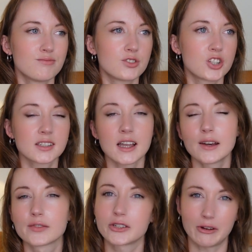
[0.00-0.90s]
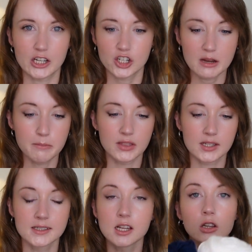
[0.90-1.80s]
just kind of scratchy, but
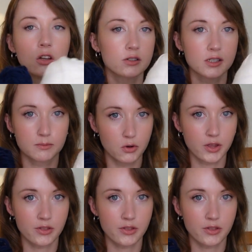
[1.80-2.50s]
this is a lot smoother